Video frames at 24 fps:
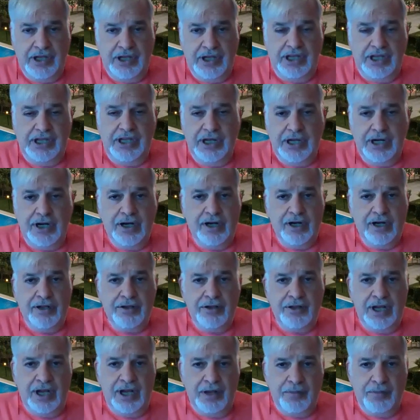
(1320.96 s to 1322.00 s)
the
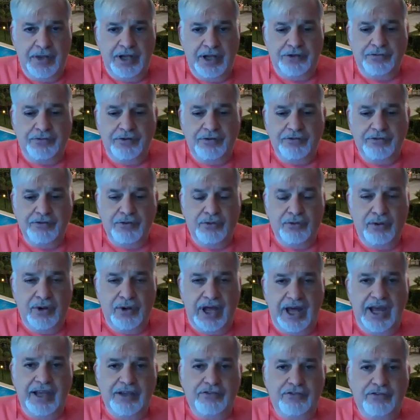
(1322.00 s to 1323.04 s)
kindergarten, elementary school,
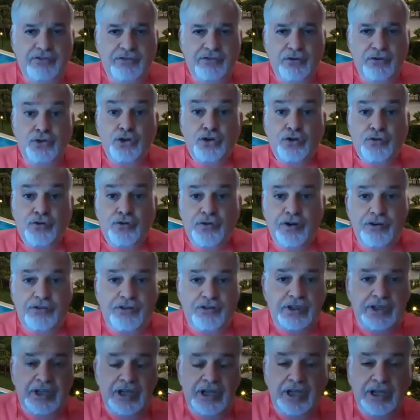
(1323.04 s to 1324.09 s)
high school,
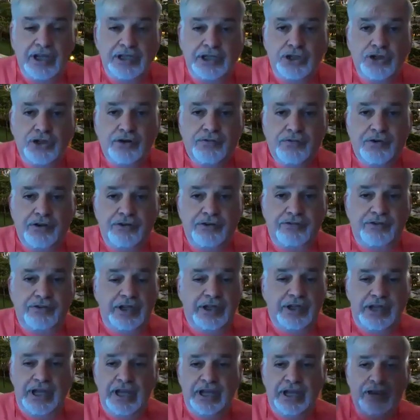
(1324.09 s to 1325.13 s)
university, and the
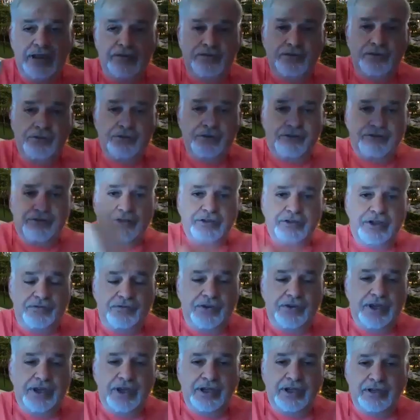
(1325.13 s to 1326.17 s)
university, they gave you the
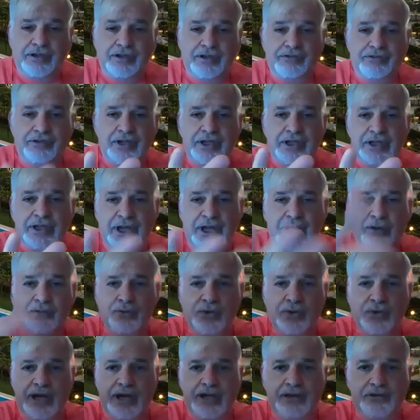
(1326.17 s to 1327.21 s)
certificate and said, now
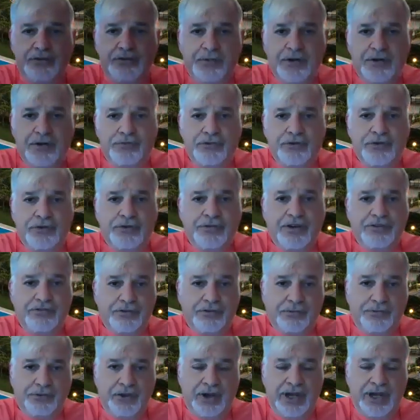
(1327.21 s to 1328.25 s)
you're expert for the
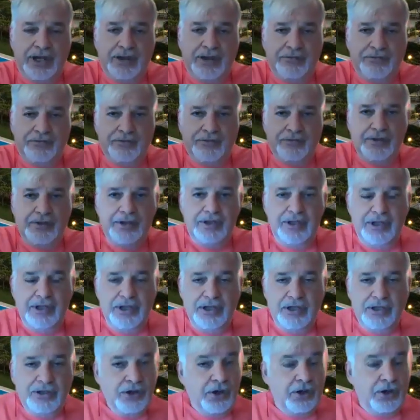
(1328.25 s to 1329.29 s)
rest of your life.
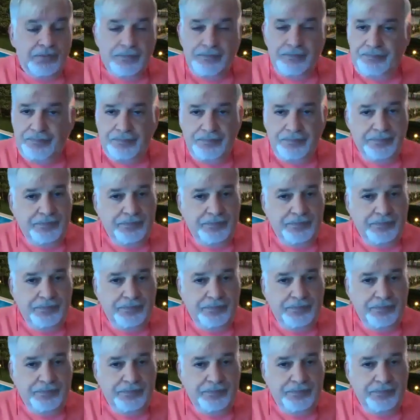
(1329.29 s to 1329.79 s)
No,